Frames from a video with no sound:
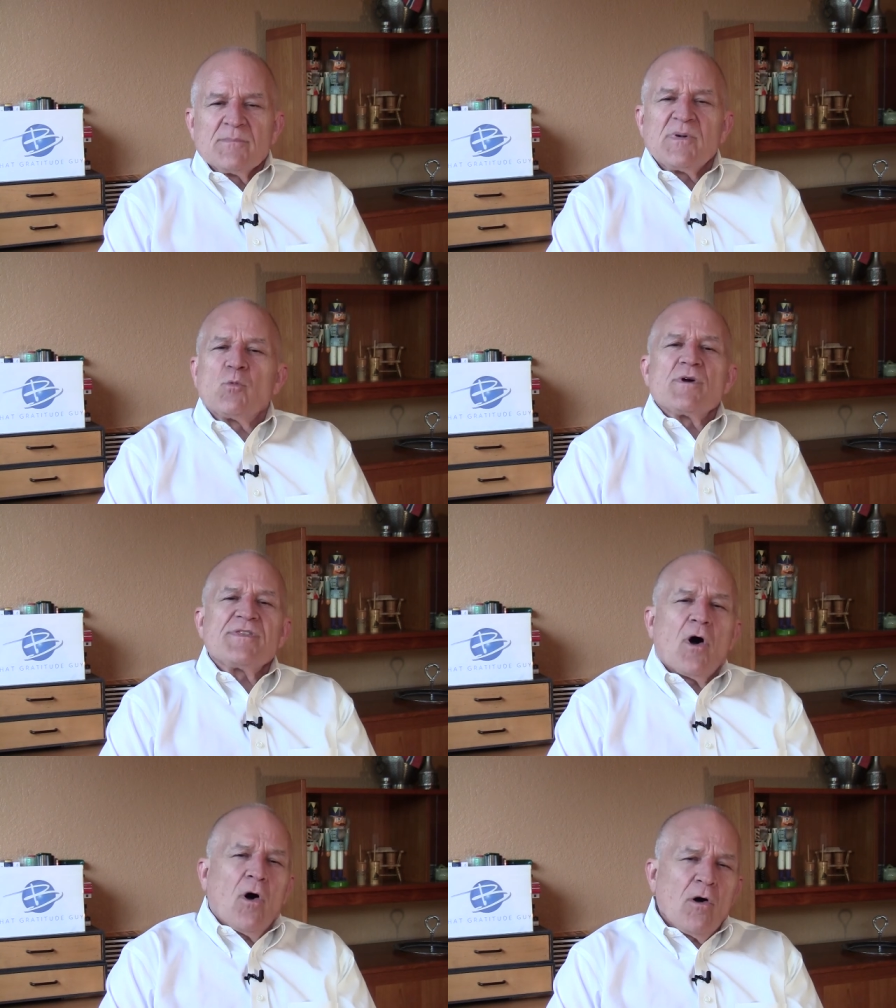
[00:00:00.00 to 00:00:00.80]
But
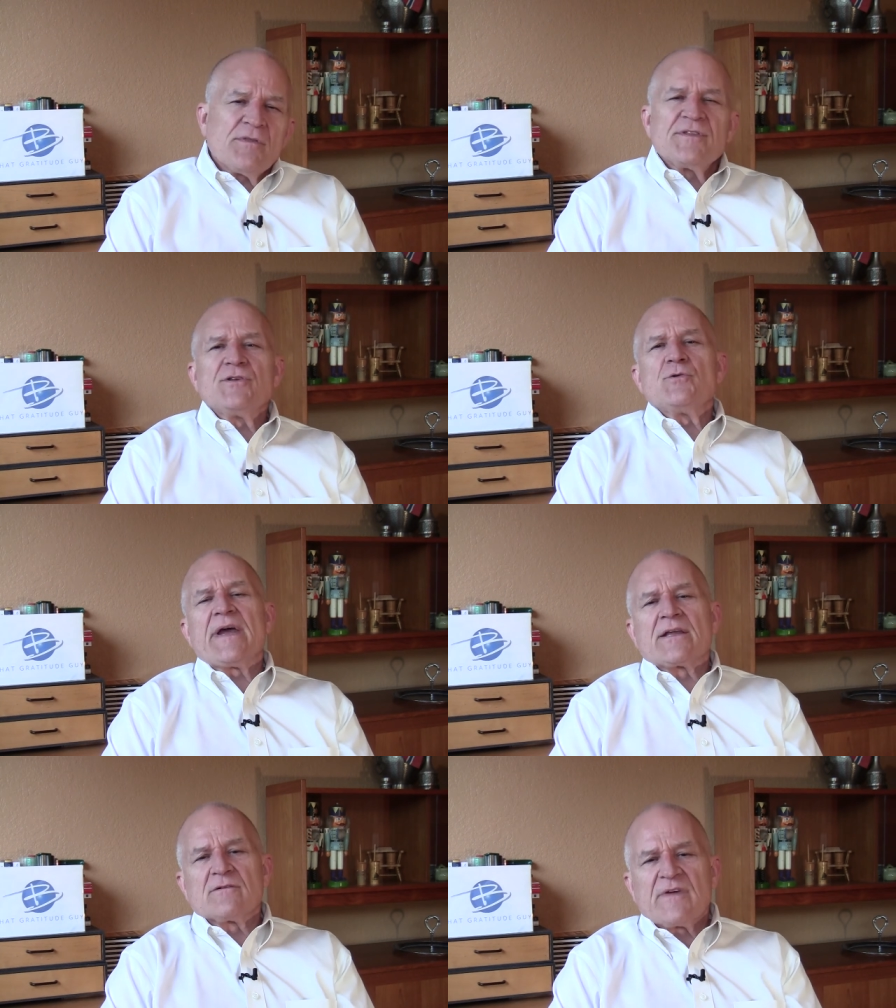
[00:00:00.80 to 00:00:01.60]
with all the new
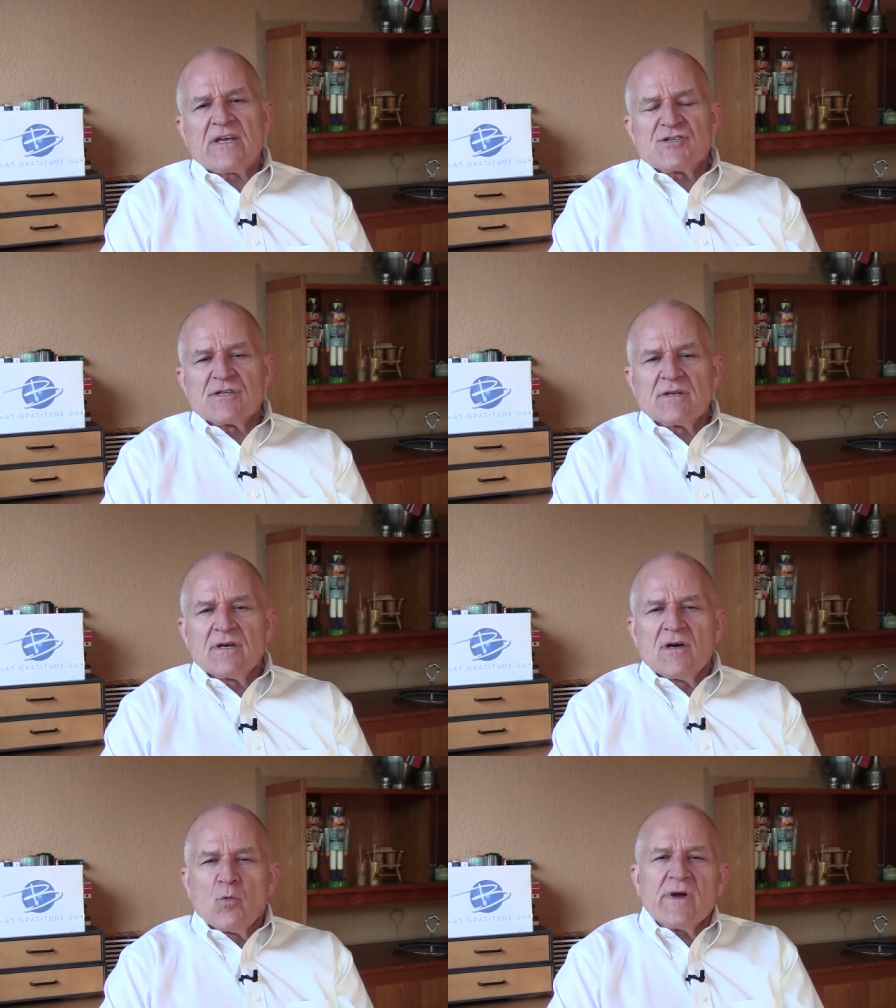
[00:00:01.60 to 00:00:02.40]
innovation,
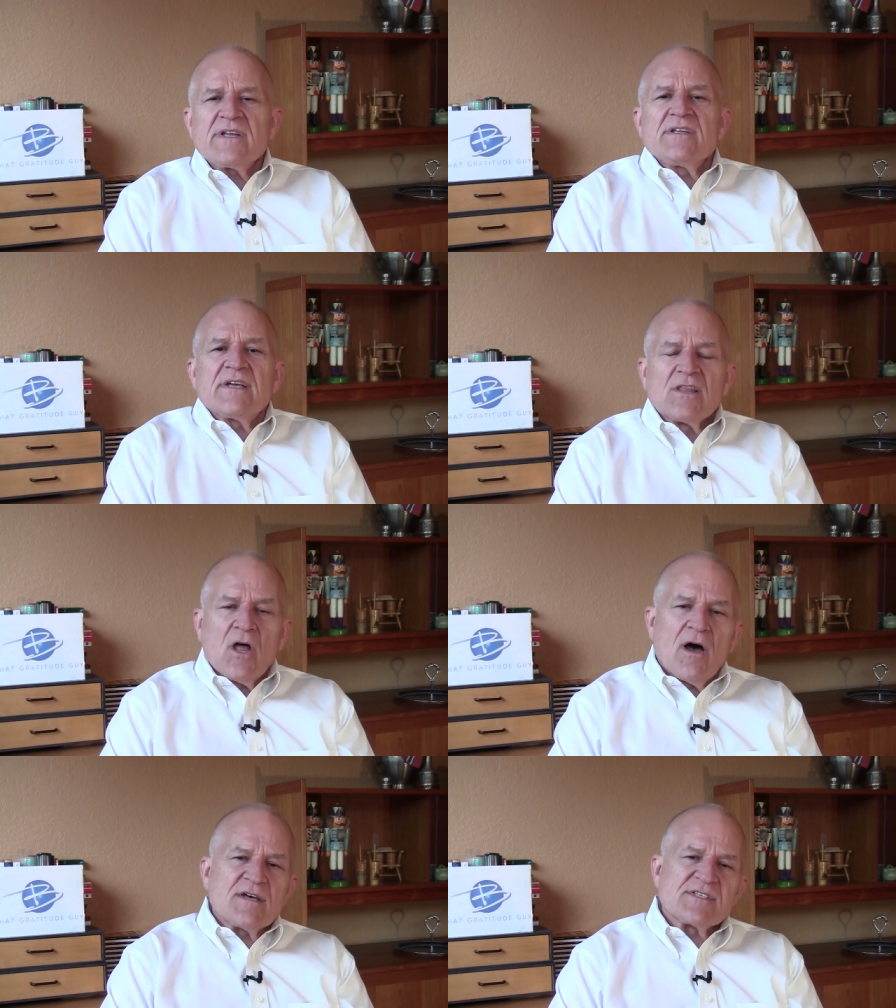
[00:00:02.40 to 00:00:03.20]
what can get
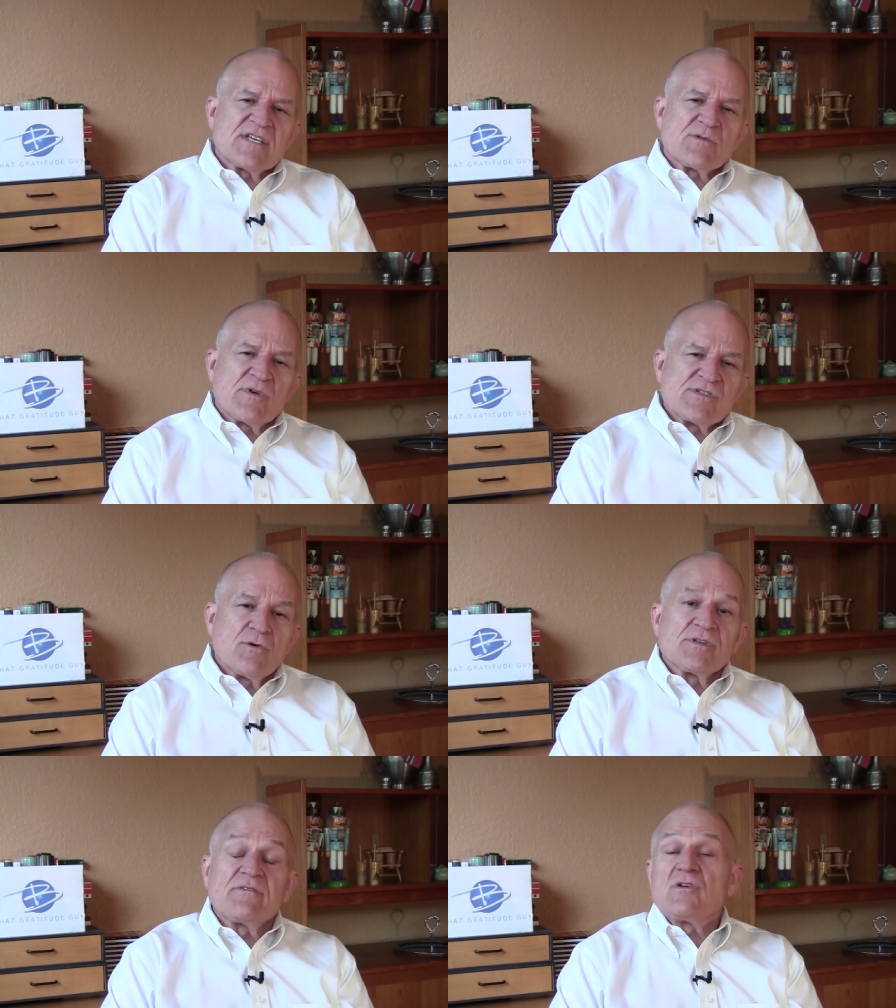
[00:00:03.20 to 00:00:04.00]
lost as a
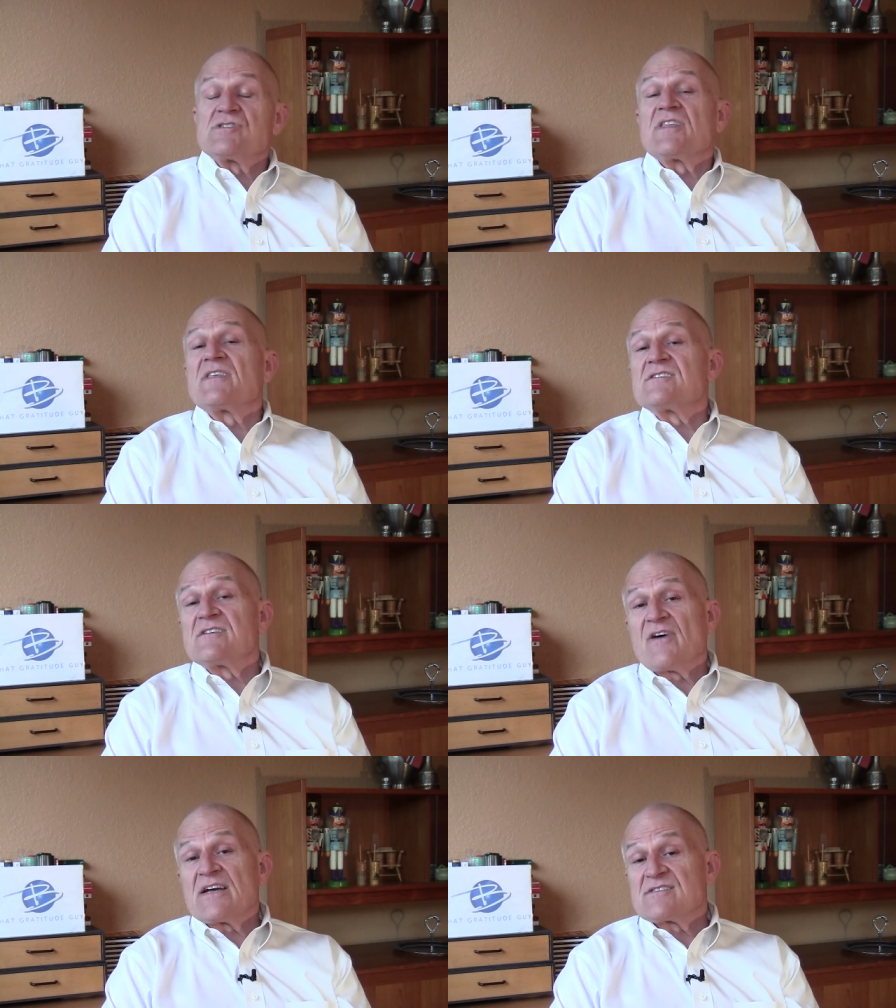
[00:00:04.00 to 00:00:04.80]
result of using these
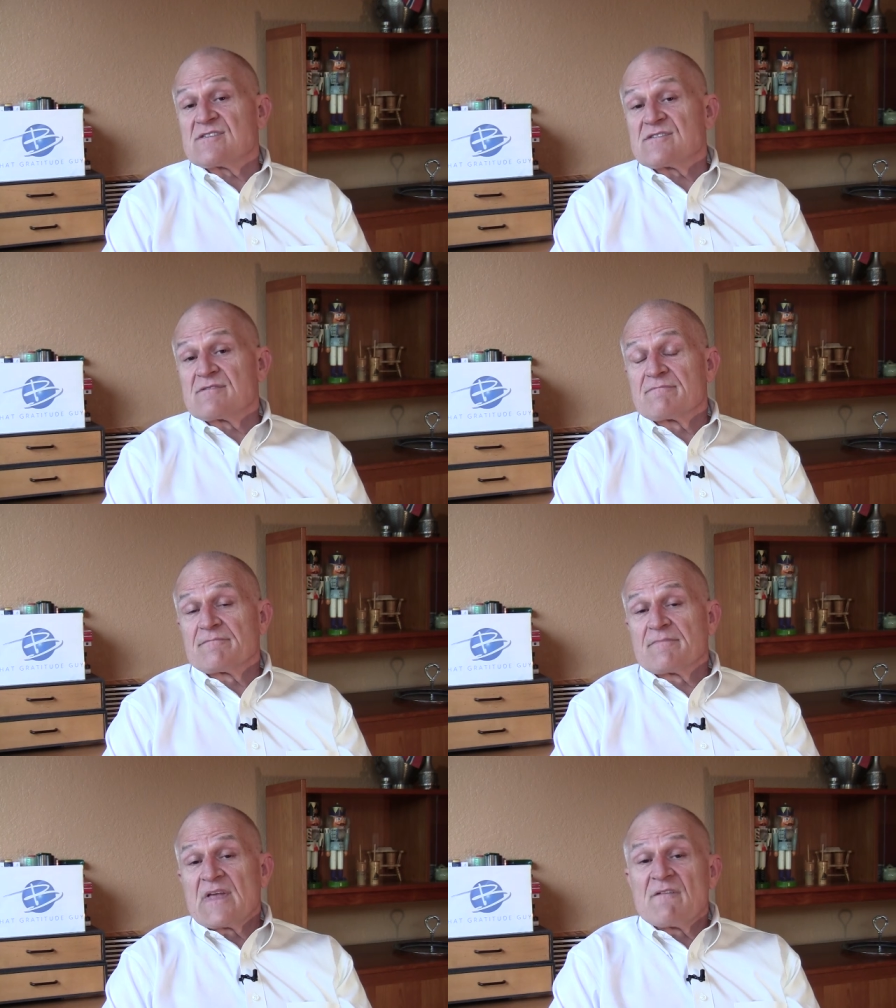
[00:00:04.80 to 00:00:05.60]
devices?
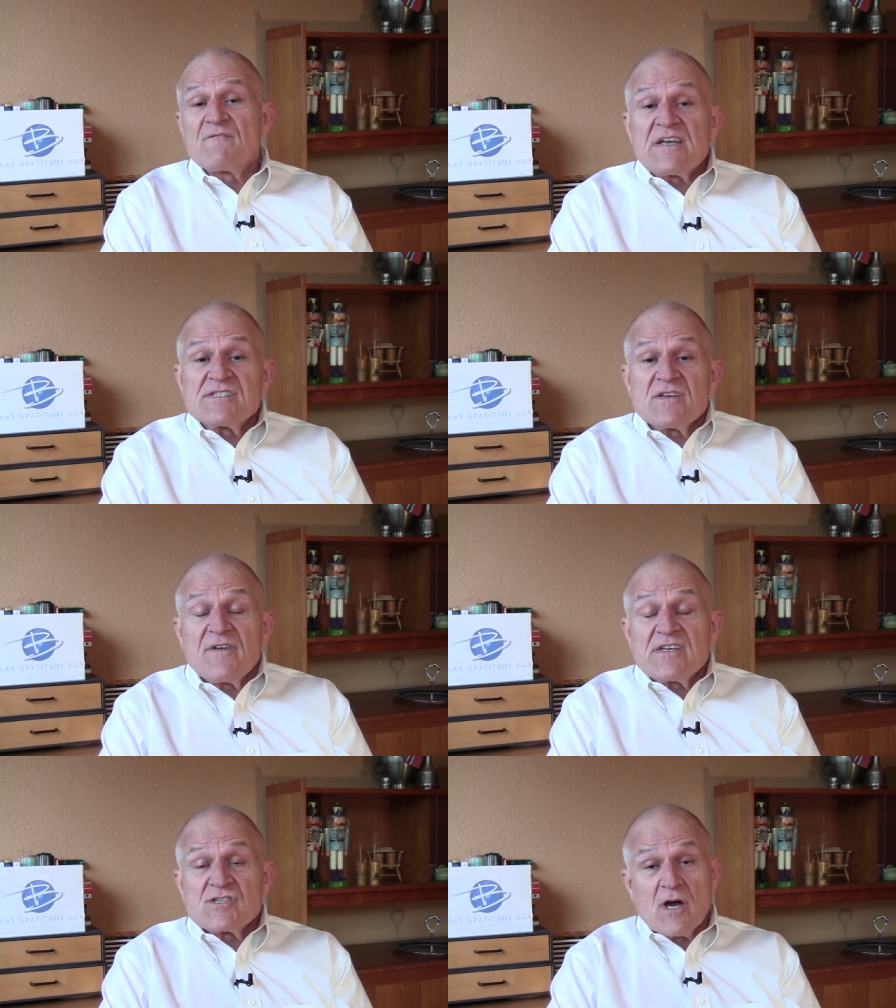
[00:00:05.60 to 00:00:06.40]

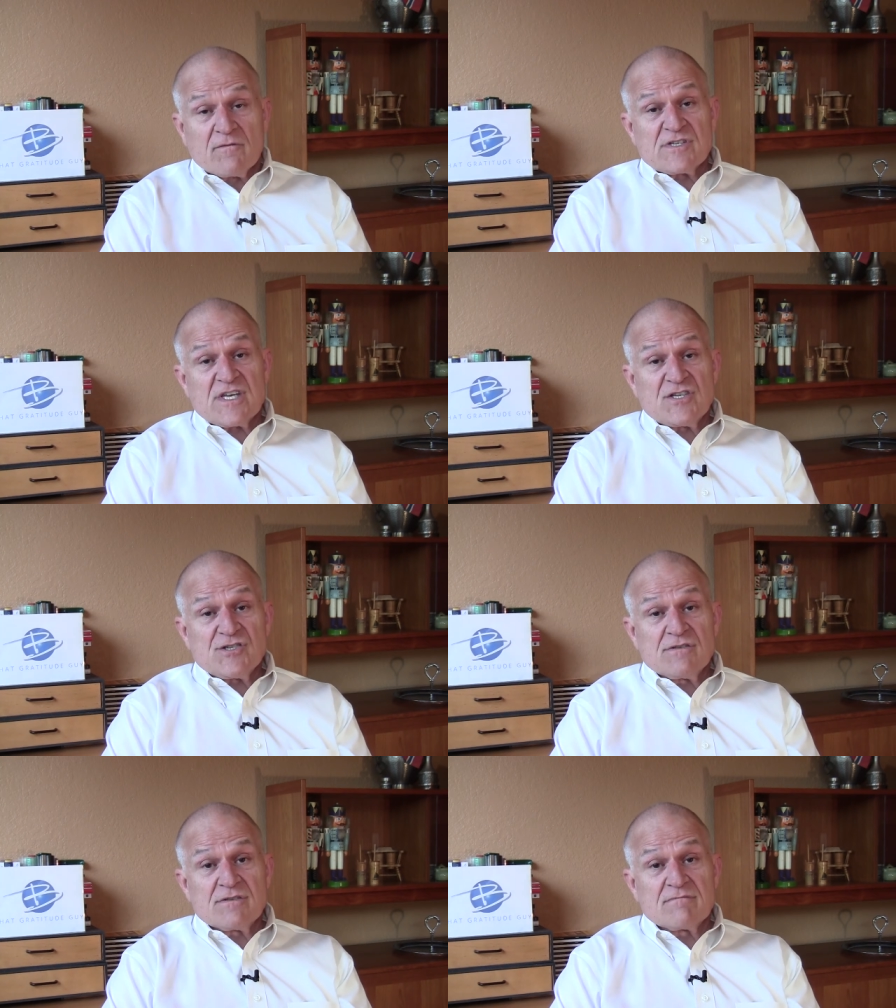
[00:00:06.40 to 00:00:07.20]
Face-to-face
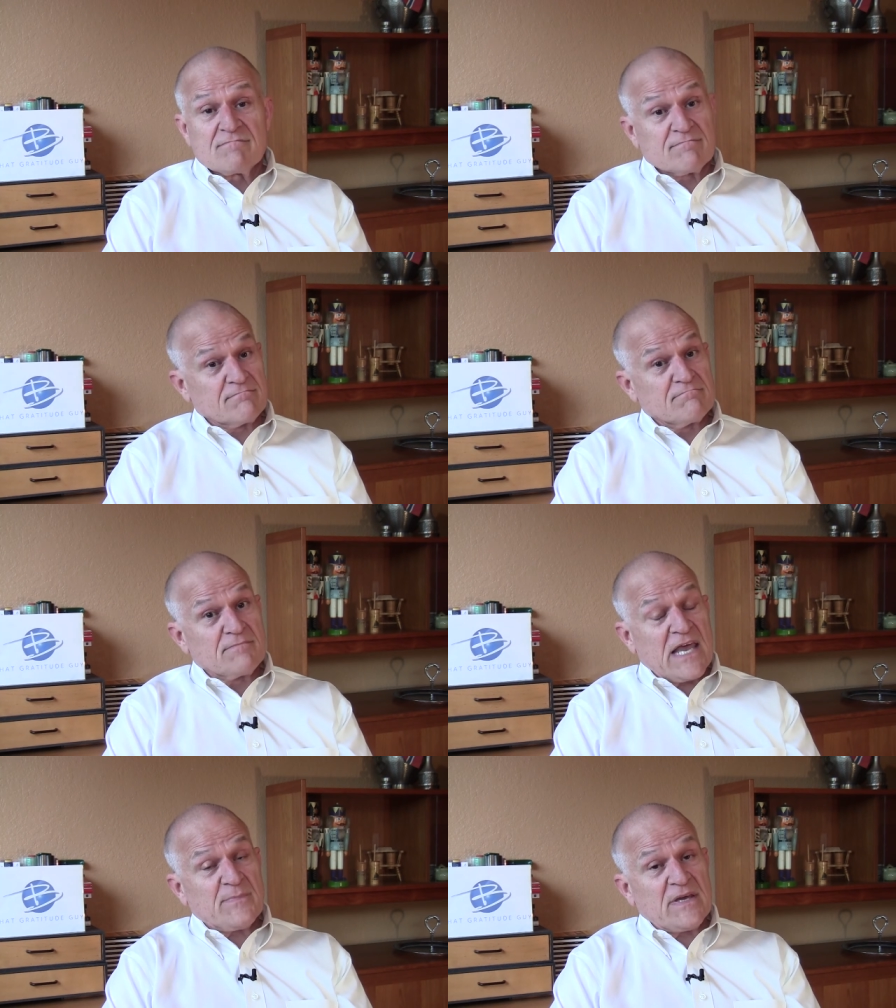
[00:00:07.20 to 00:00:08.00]
conversations?
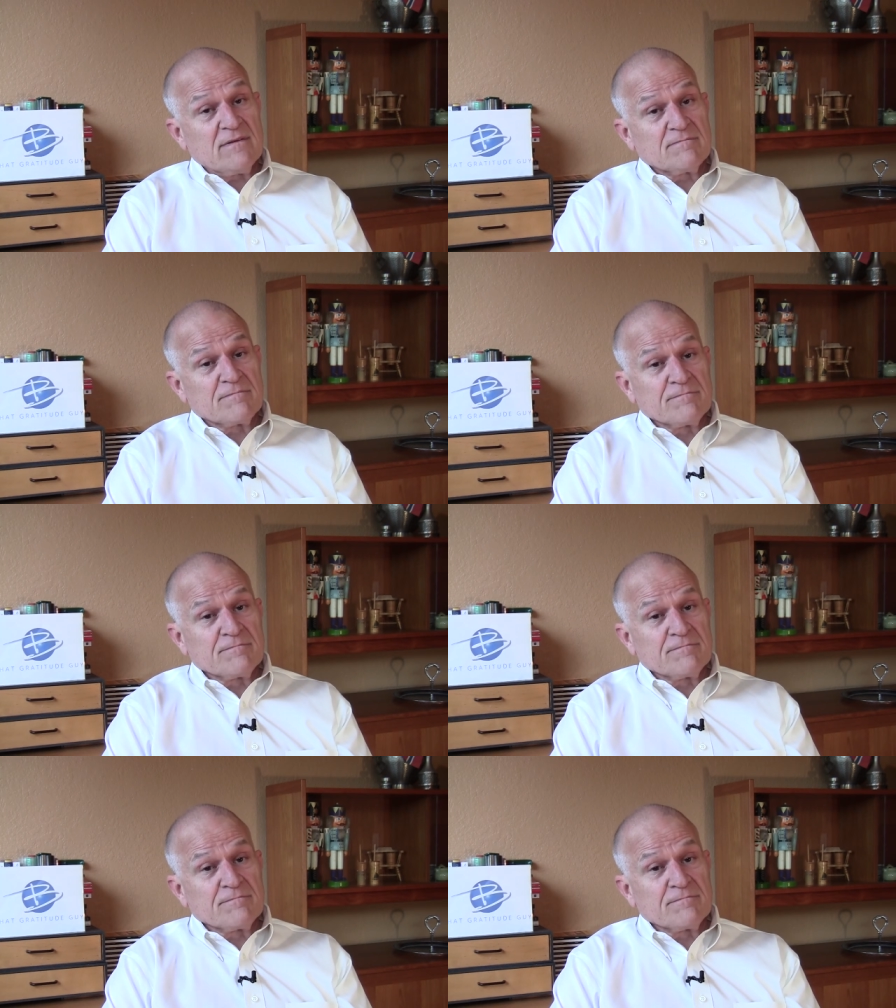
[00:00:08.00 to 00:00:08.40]
Maybe.